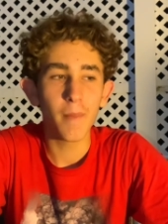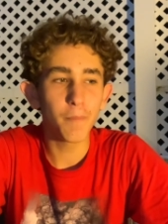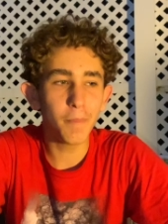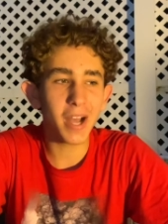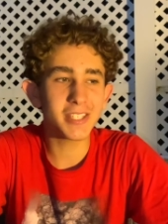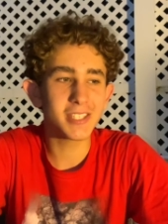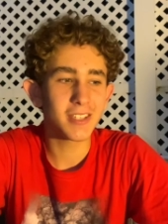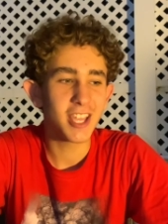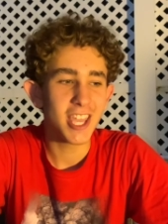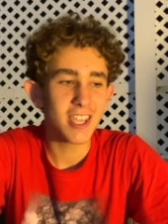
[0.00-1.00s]
But
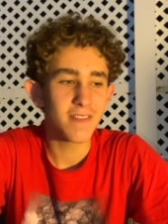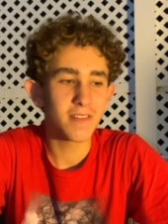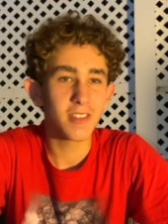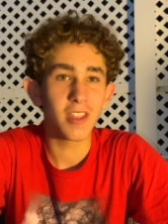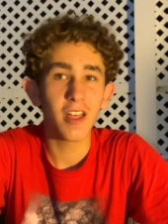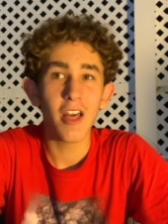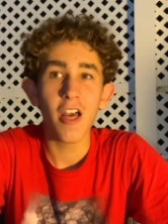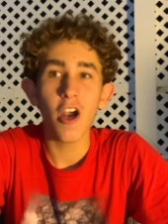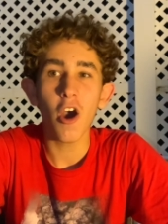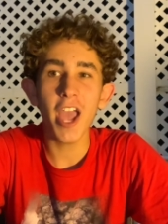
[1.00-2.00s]

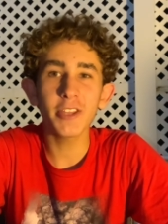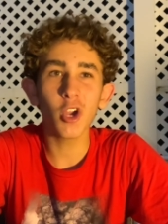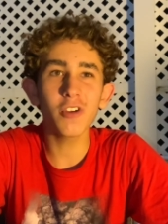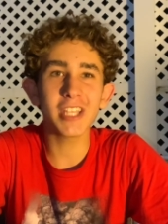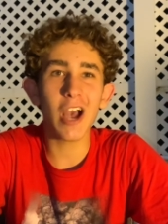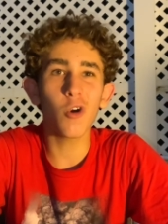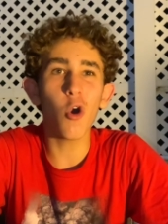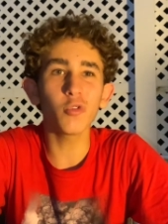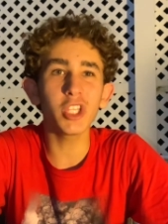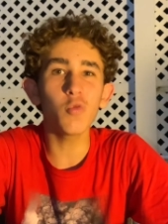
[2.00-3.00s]
it turns out
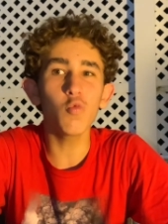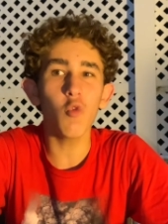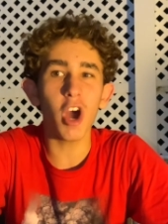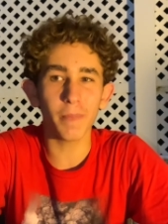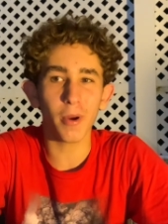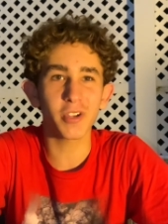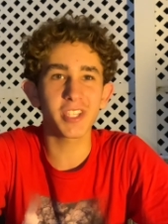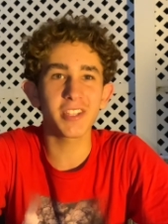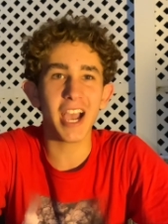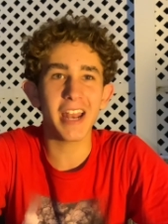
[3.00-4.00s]
only one
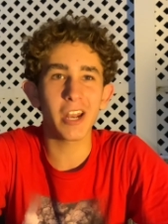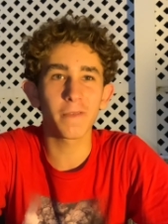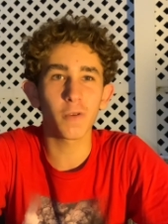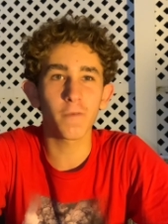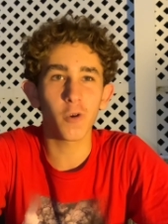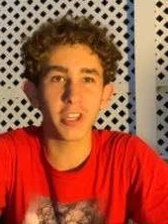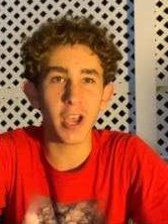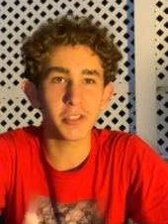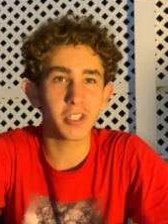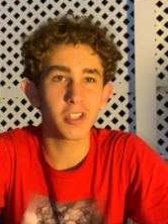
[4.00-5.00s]
person died out of the
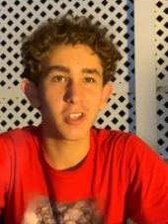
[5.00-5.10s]
4,000.